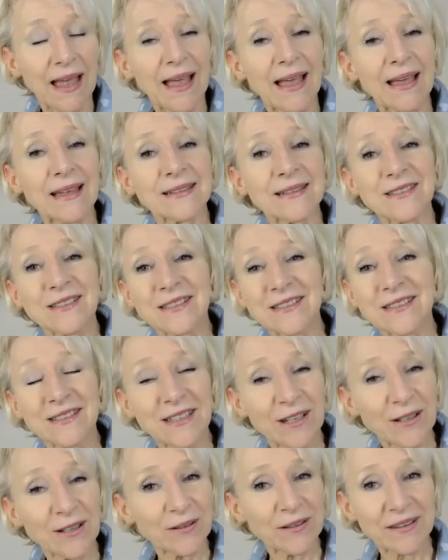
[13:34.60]
And
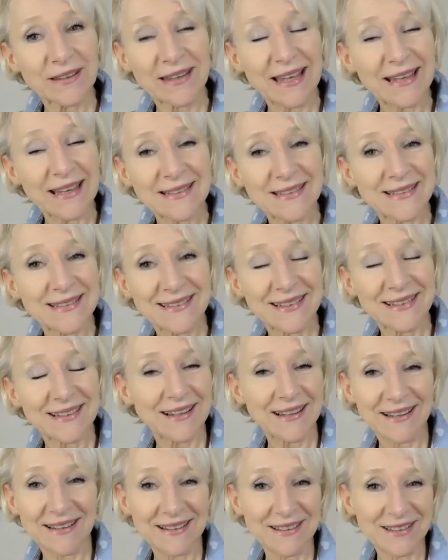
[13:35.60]
so that's
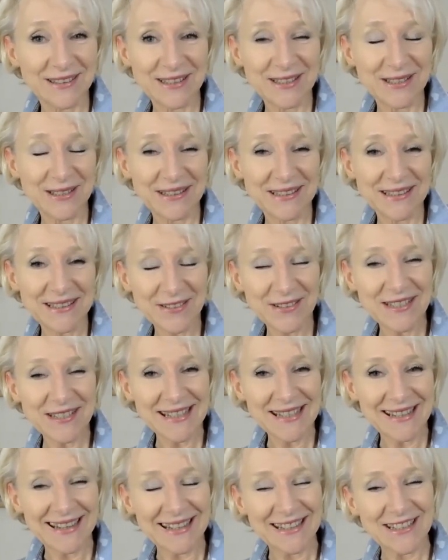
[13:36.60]
it's
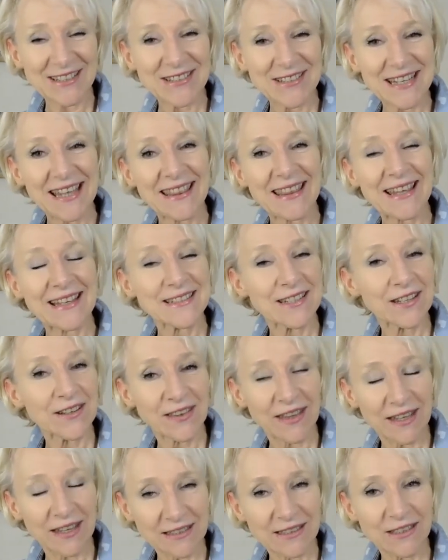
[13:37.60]
interesting that you say that, so
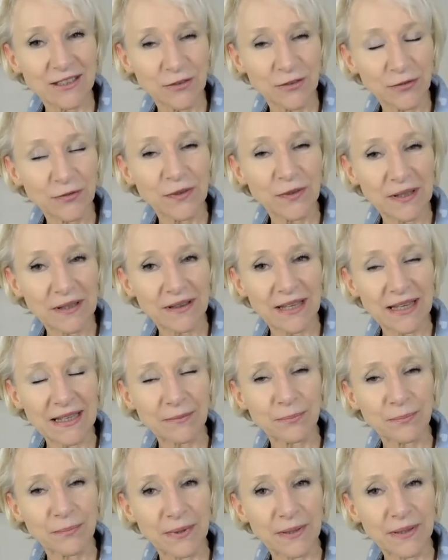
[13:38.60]
that you feel
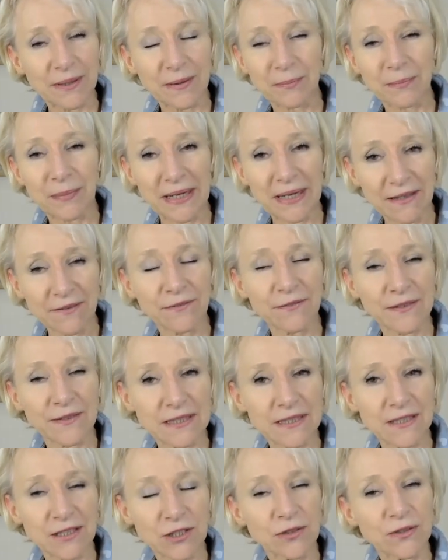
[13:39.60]
that
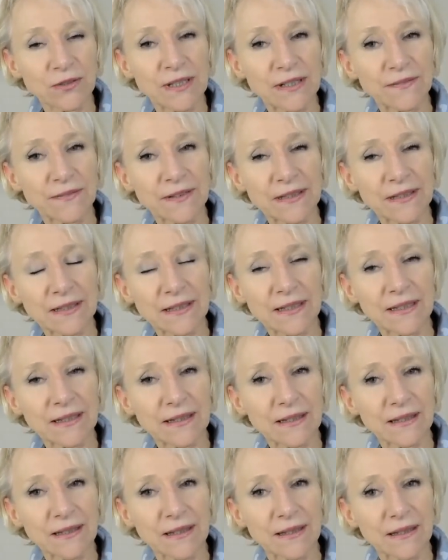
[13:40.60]
benefited you
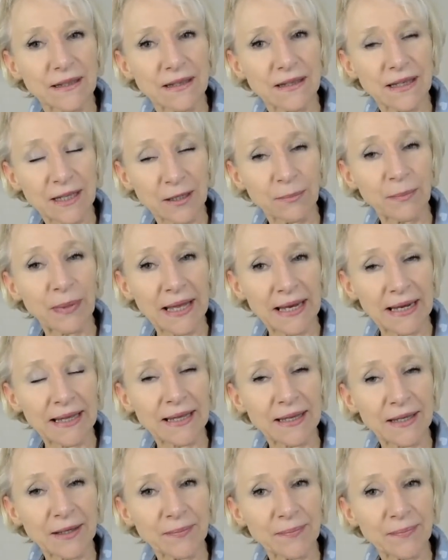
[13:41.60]
definitely in
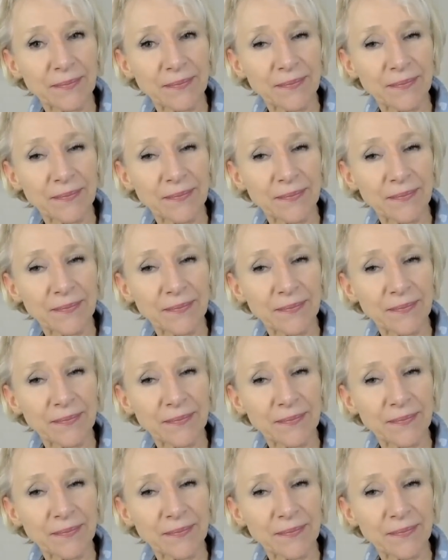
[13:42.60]
ballet.